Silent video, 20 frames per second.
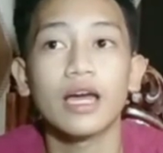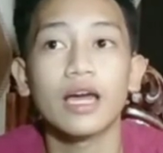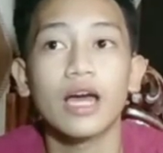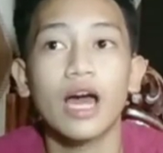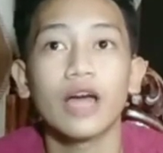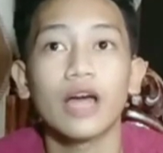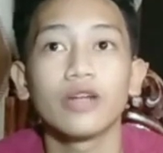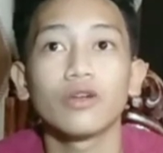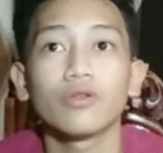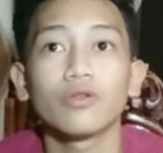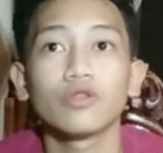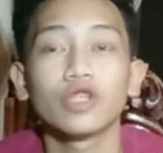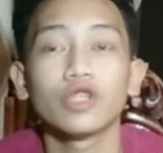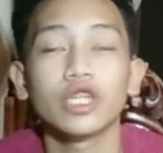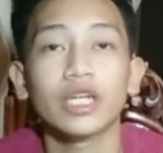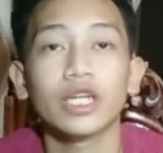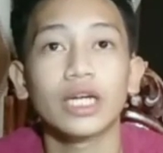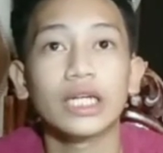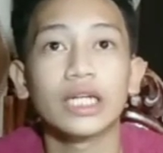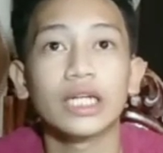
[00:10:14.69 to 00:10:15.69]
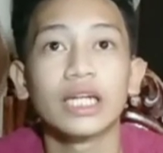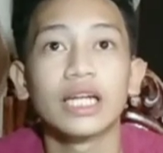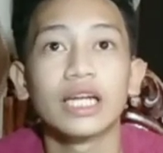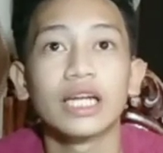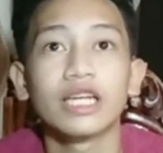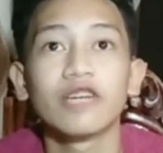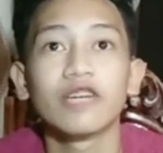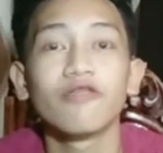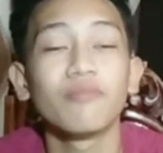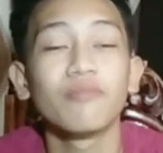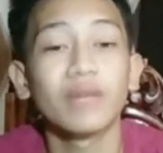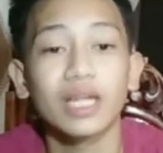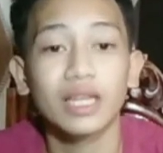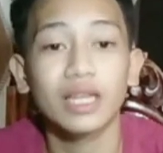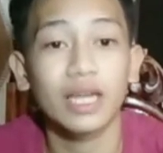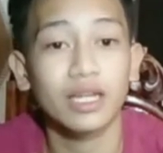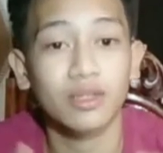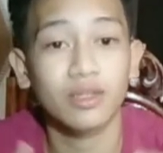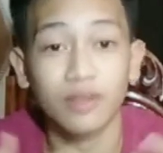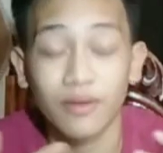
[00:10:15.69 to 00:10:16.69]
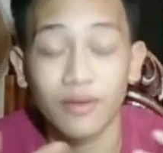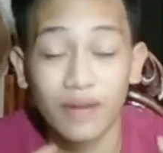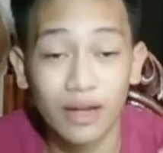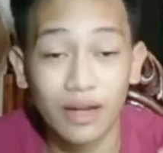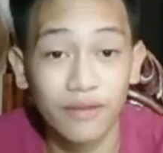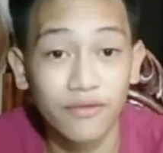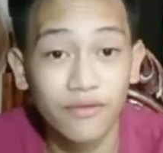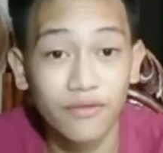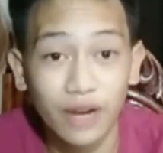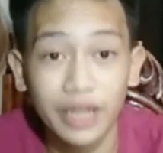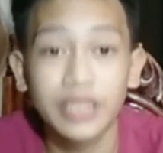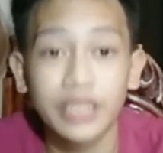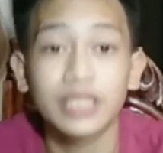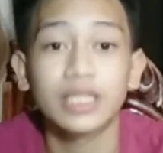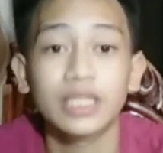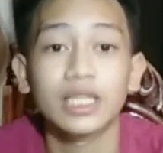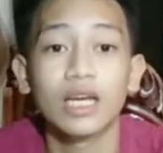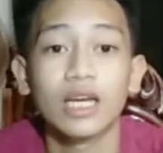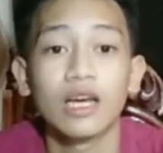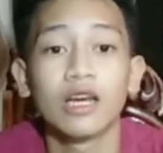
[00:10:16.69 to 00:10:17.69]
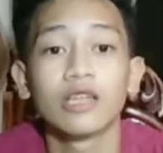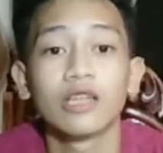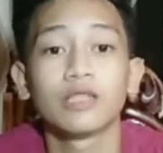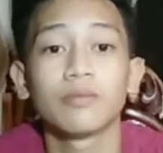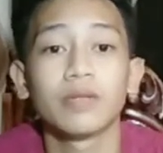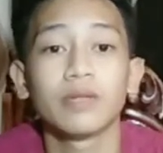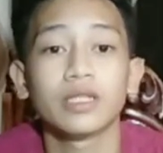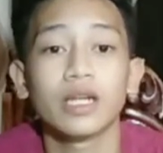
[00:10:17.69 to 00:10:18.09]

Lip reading: Kay I know she can give me a lot of advice.